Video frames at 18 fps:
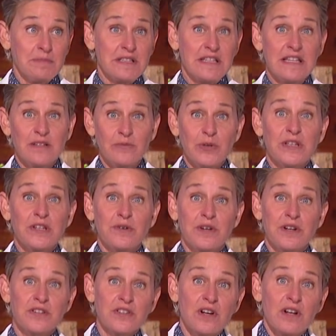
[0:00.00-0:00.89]
But then when
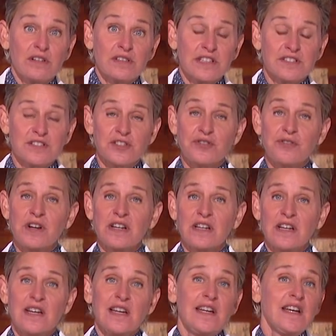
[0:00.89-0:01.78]
you're an adult, it's a
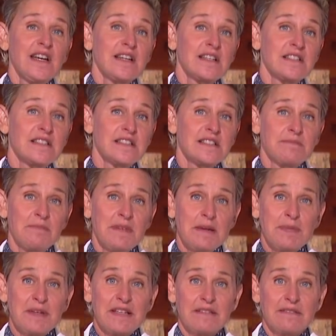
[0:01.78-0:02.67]
trick, because
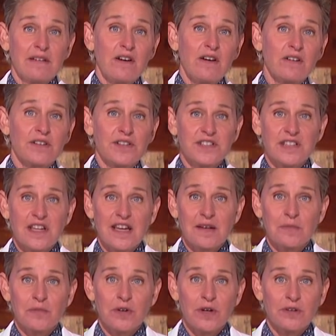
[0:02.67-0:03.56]
maybe Uncle
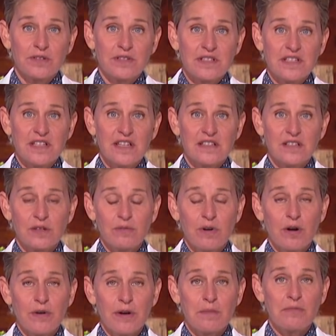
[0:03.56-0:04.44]
Sam wrote and said
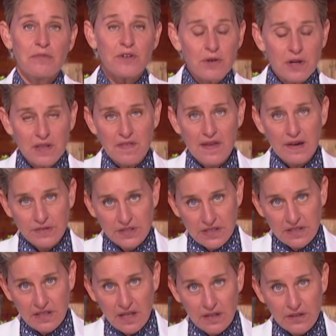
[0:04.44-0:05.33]
you owe him $30,000.